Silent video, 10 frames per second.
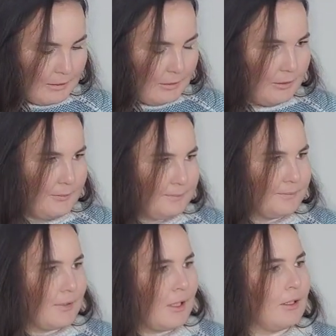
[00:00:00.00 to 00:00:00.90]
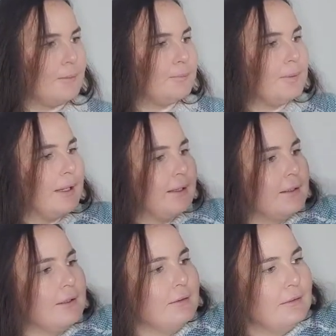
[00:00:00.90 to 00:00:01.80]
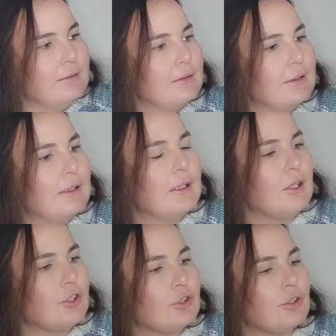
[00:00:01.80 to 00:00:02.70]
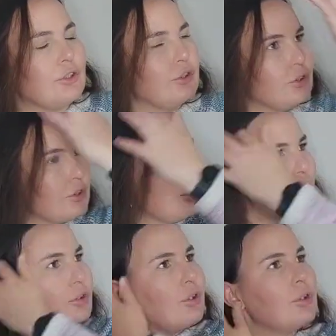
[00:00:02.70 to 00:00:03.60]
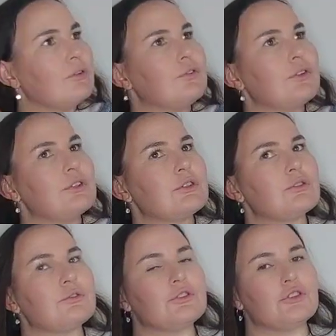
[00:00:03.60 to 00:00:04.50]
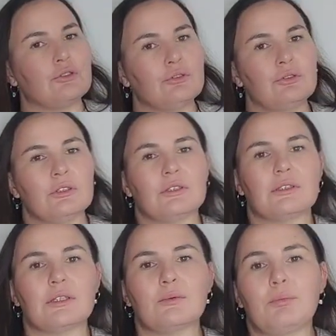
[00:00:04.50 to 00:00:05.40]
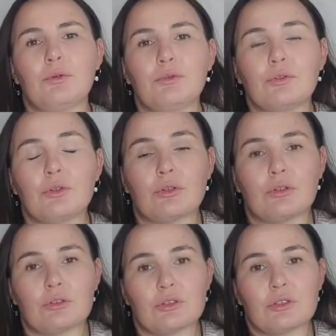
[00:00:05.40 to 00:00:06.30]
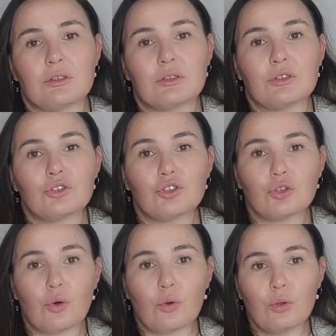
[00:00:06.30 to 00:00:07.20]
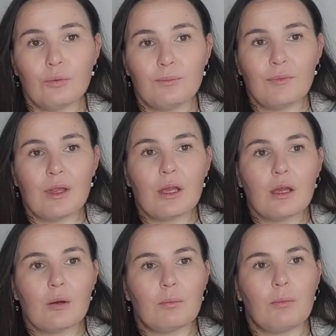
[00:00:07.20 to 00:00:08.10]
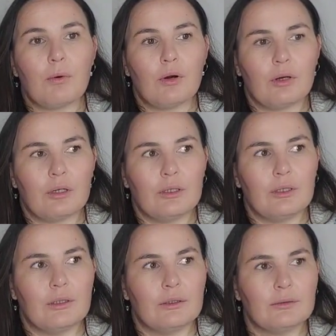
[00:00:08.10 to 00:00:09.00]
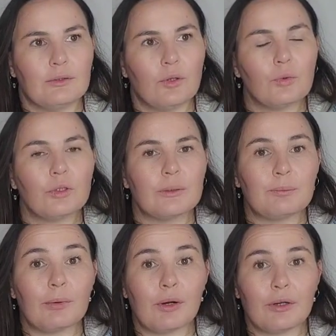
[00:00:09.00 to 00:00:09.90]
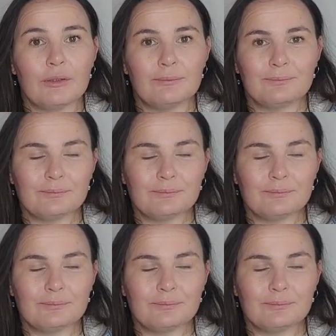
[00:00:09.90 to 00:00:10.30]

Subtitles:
Yeah, I am planning to start on the 1st of June the Bluegrass Shawl by Wool & Pine.